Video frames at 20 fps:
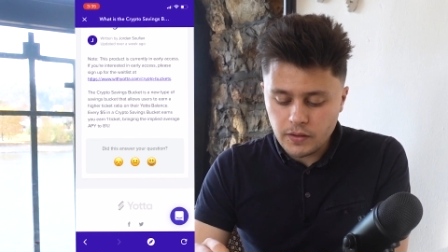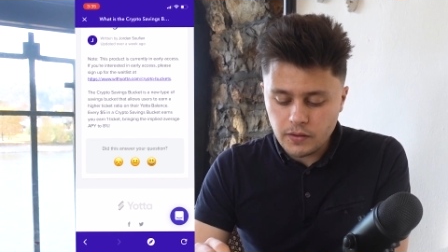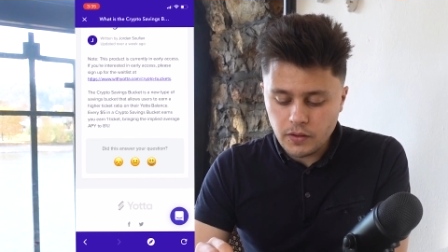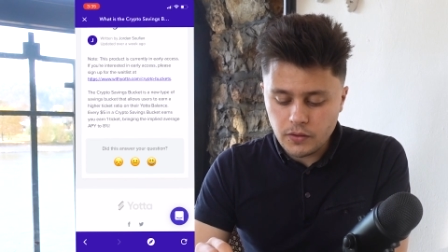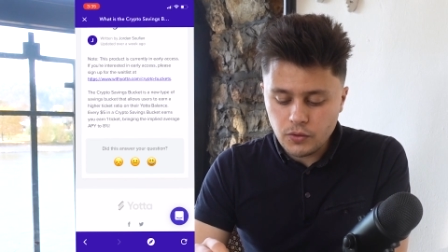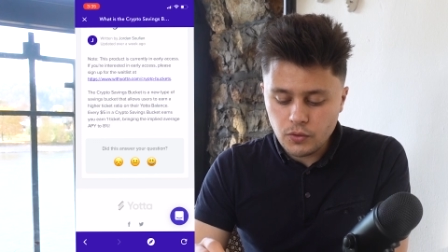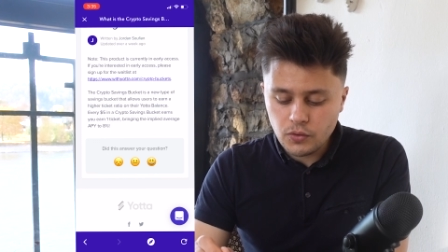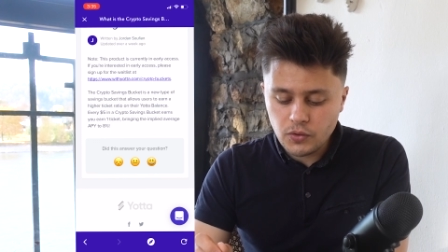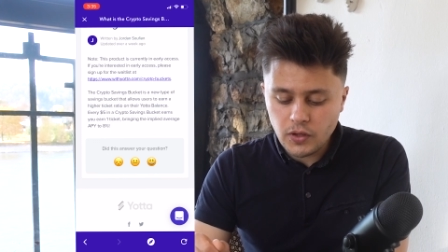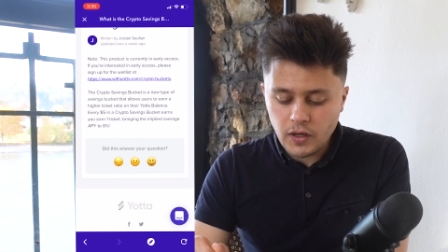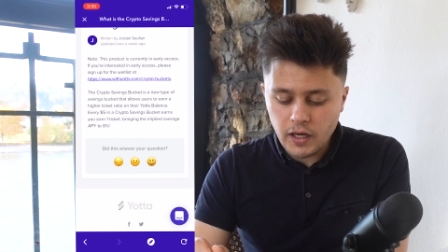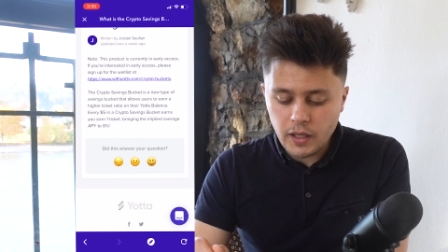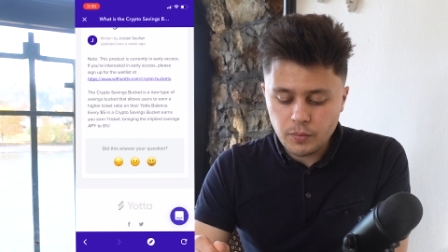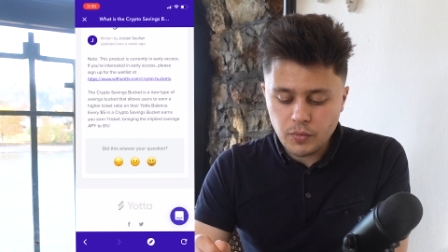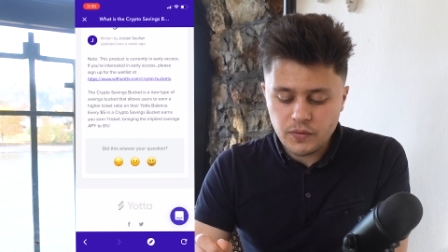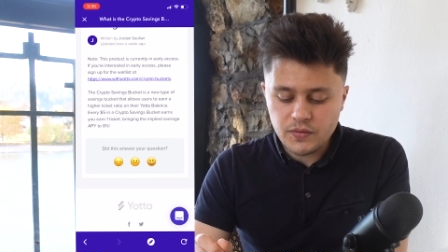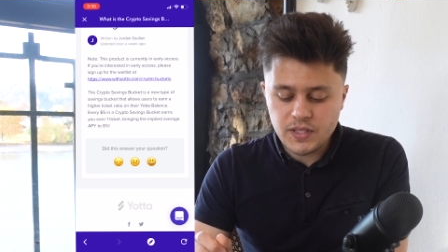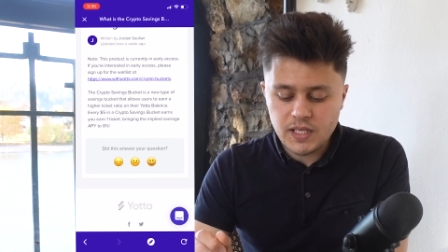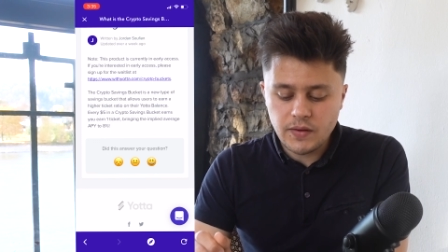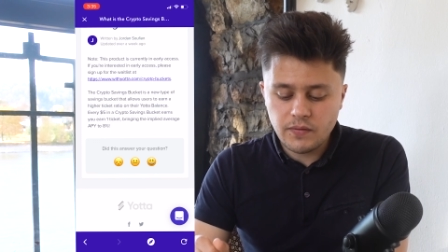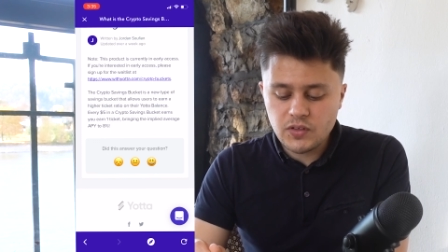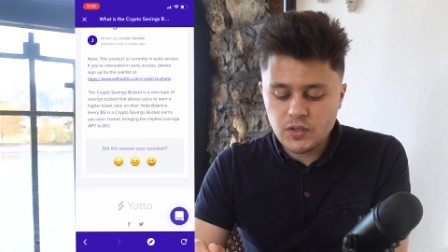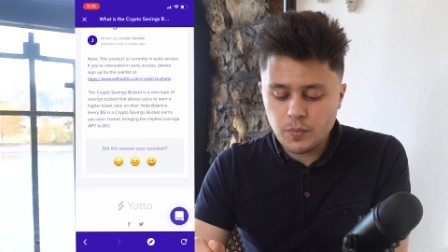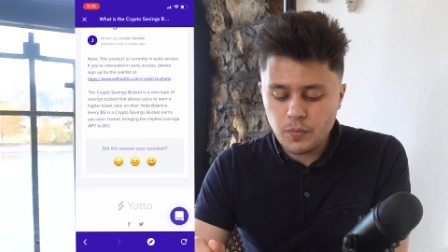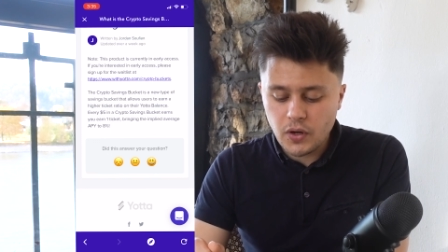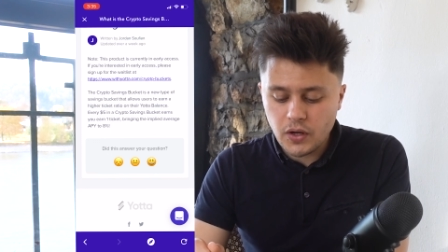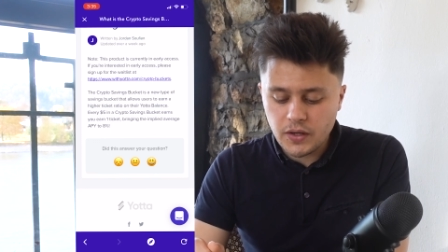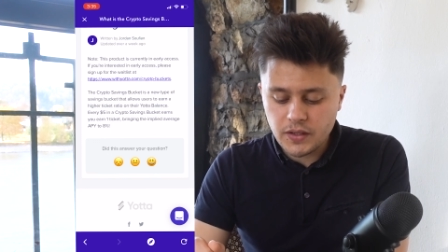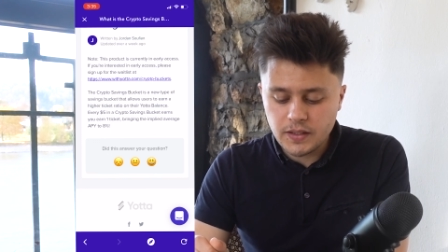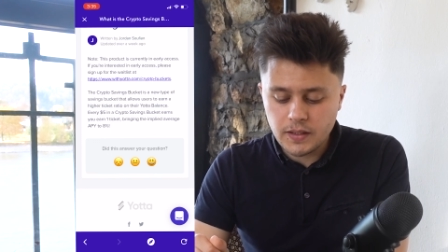the new type of savings
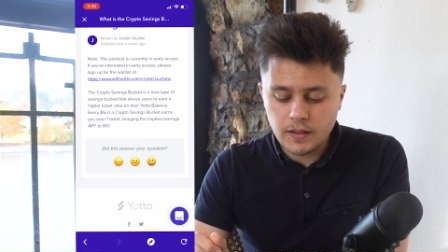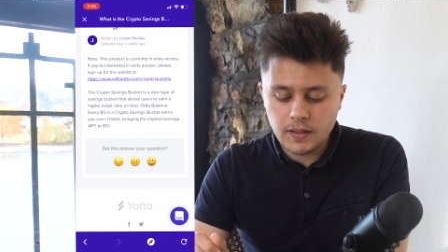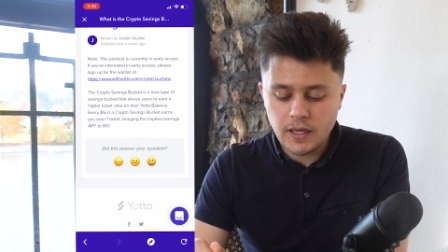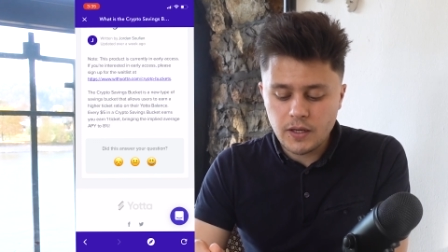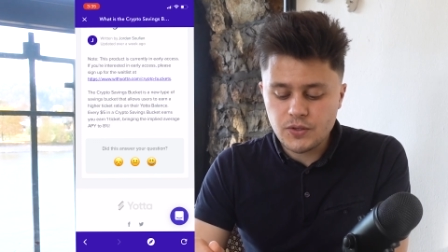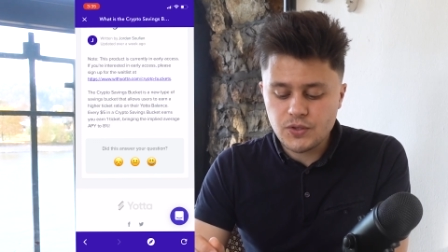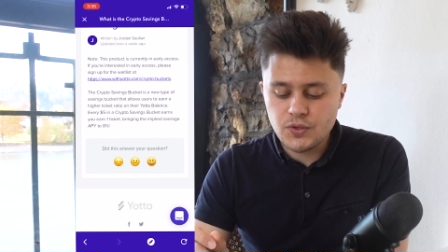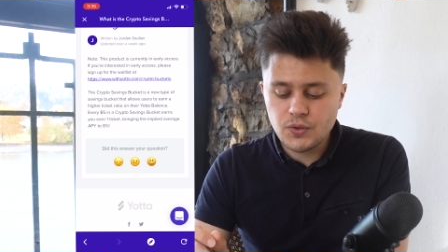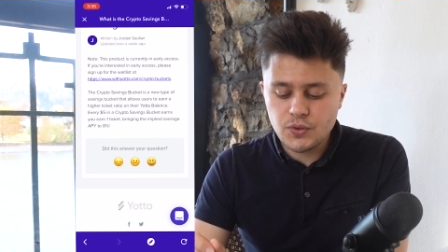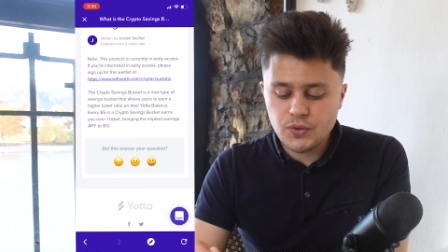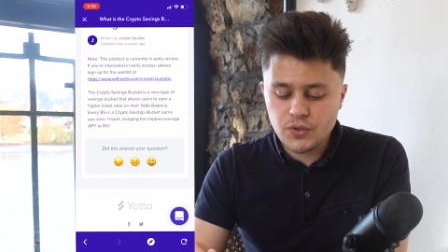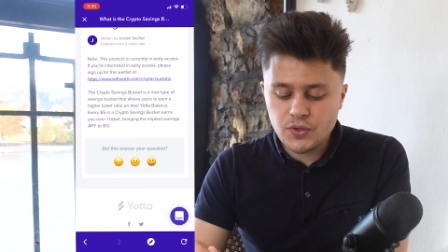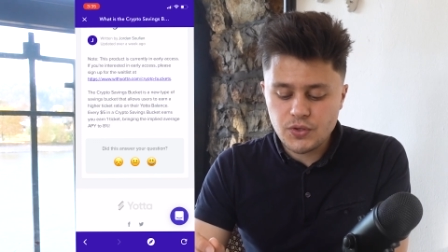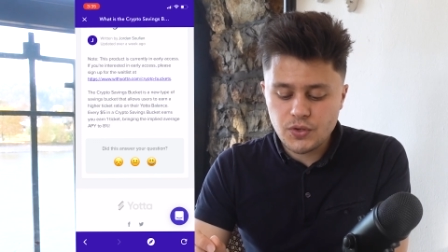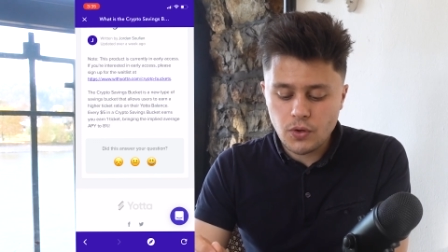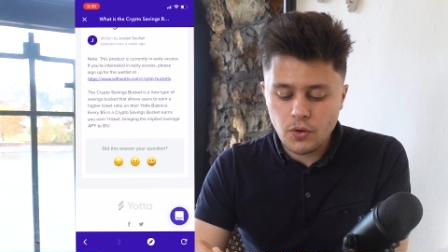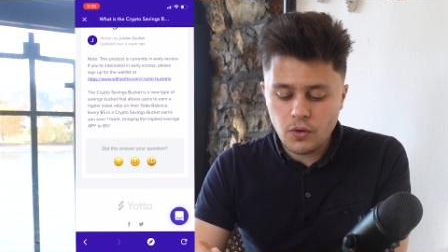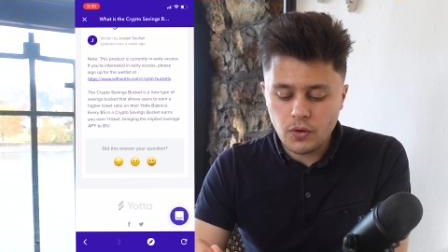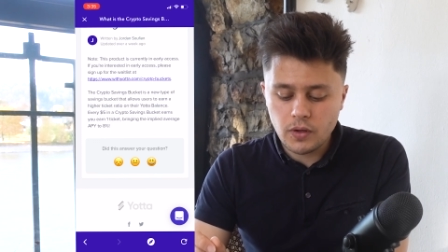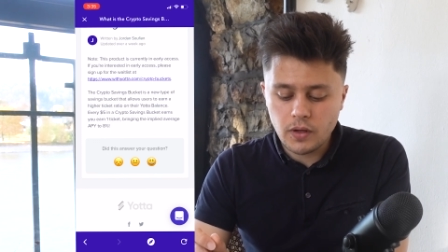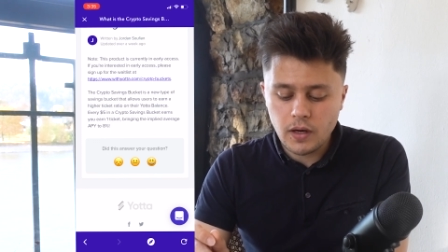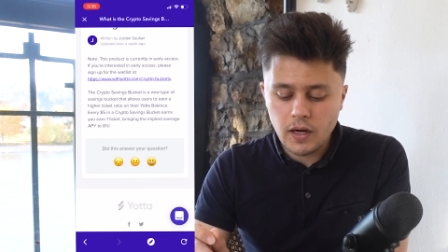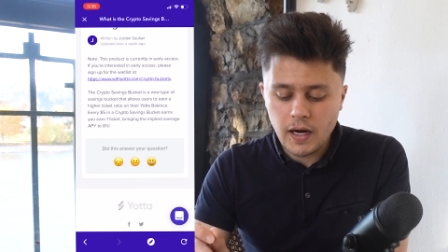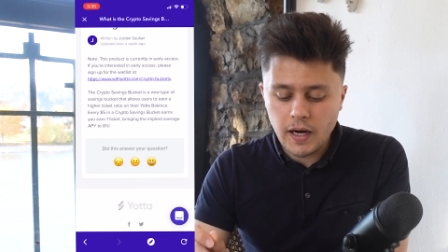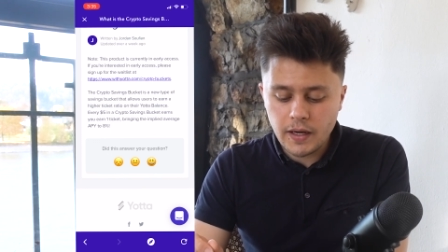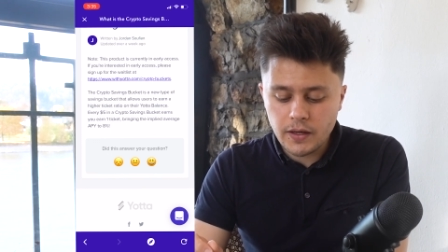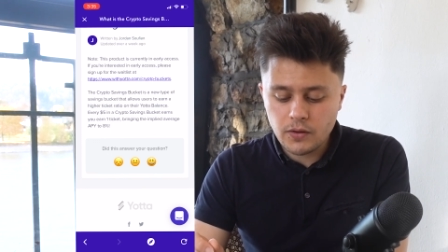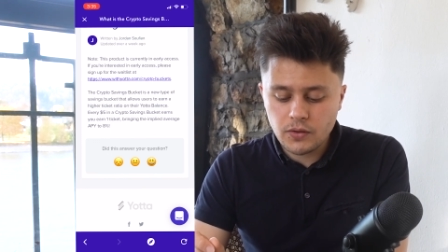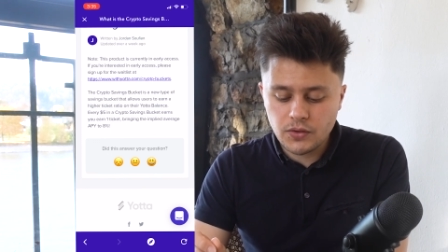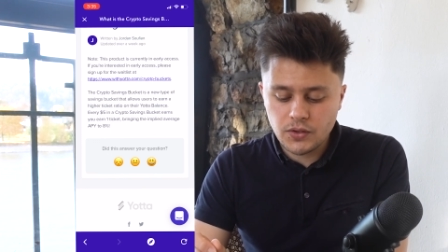bucket that allows users to earn a
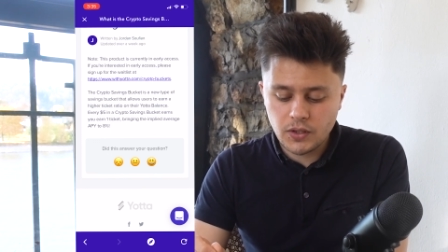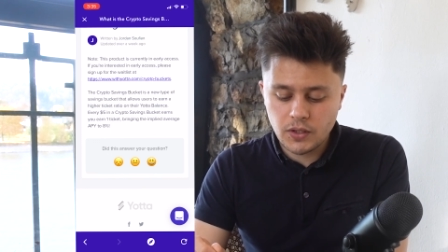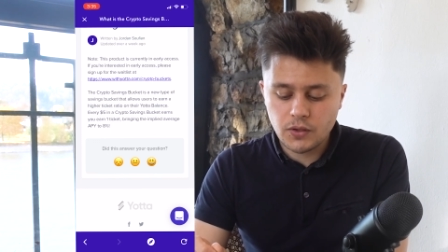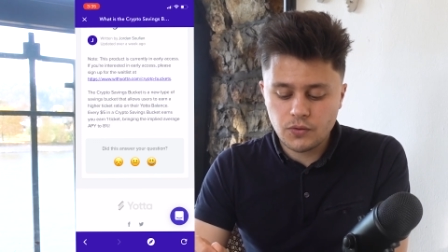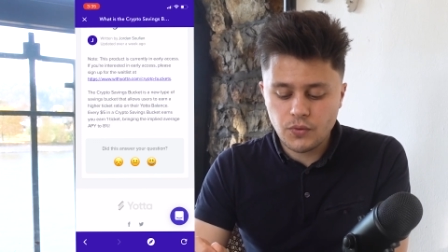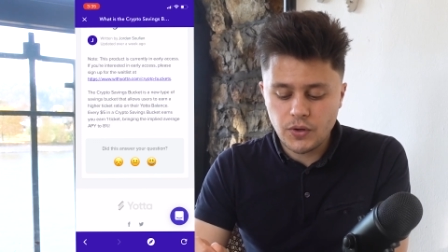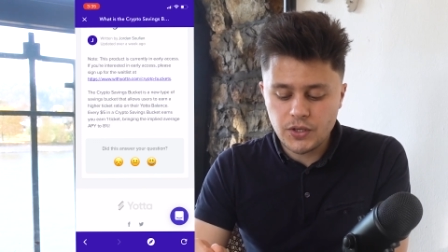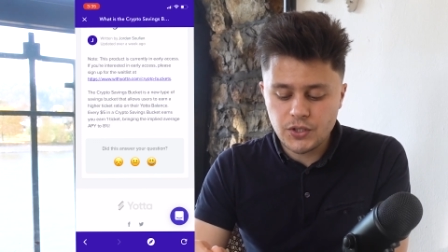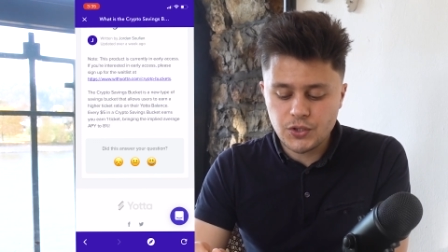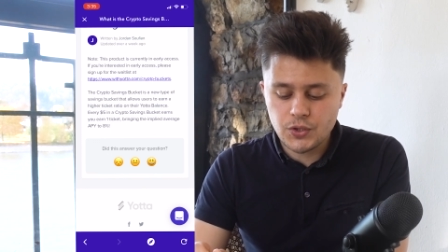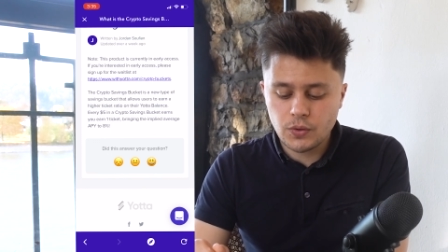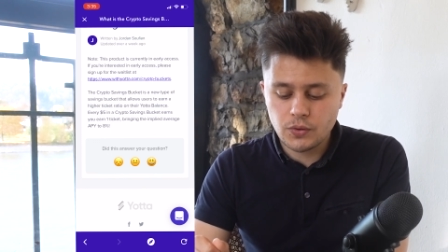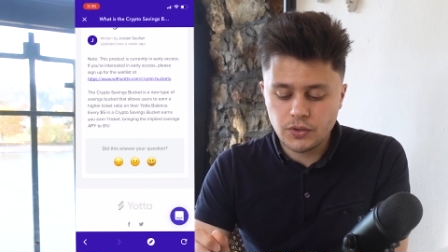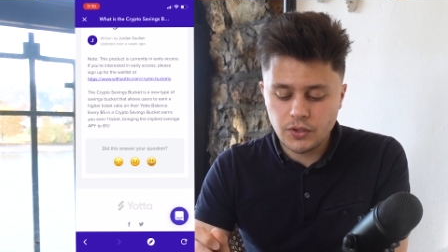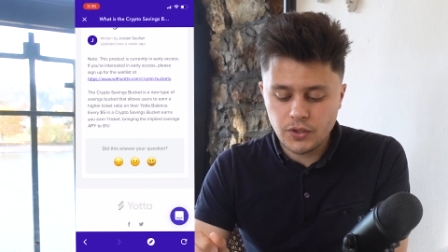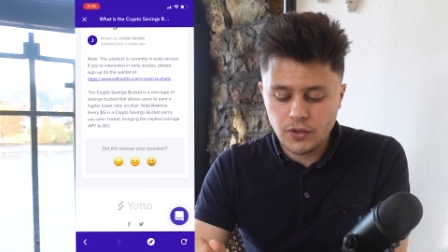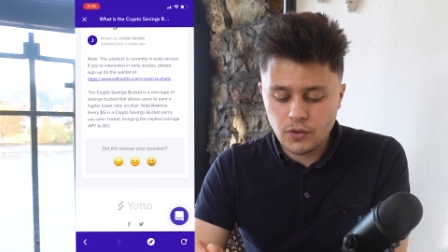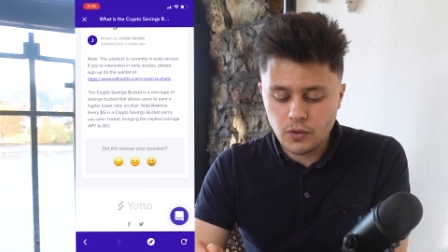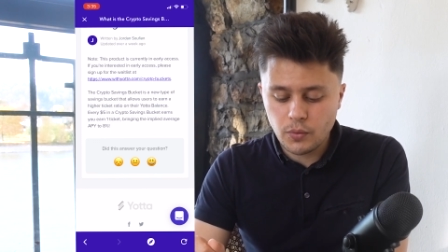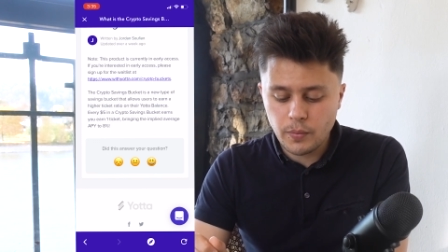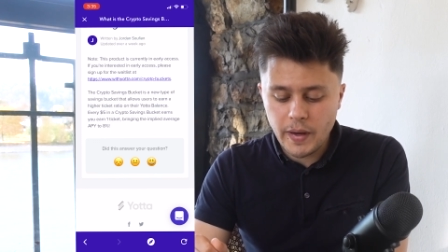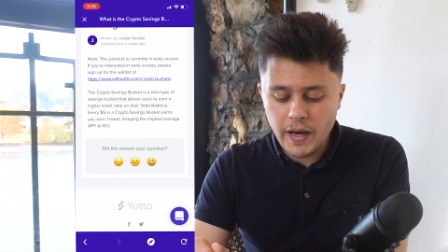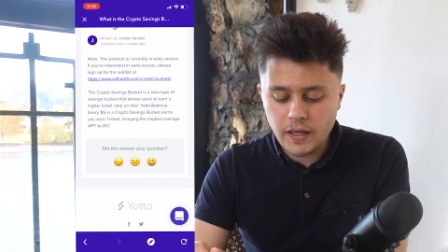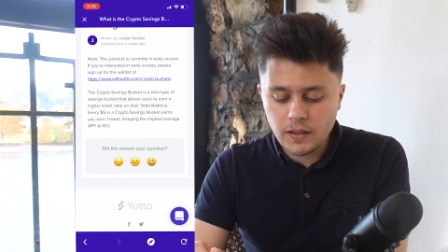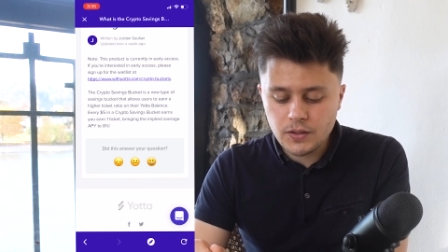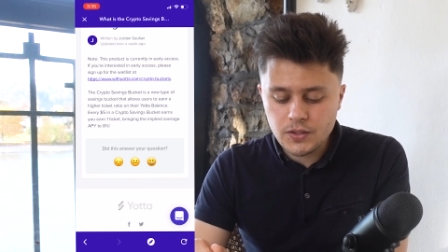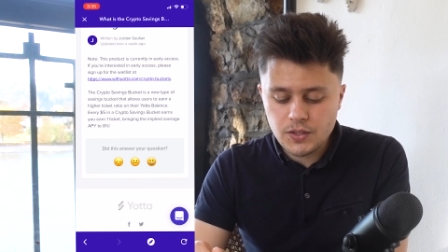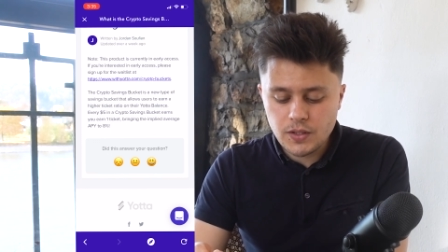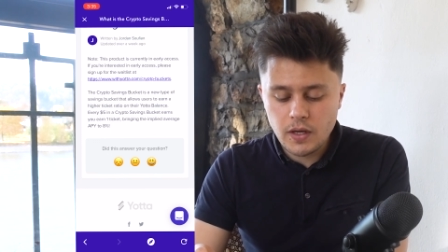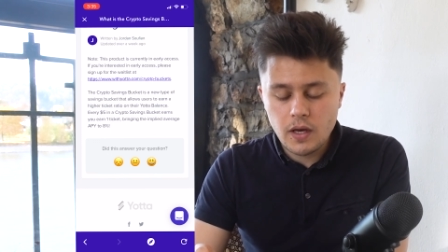higher ticket ratio on the Yotta
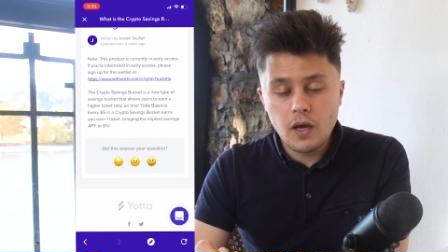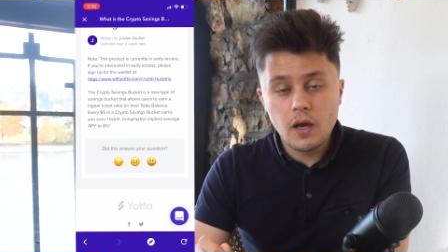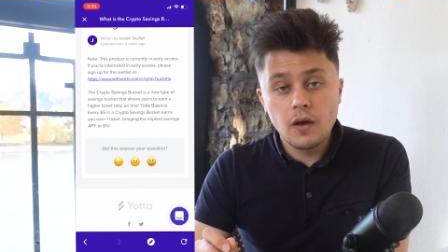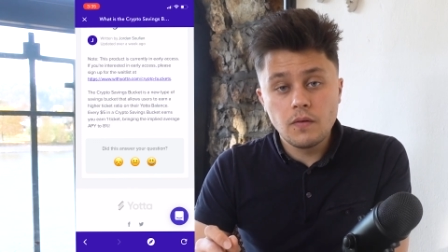balance.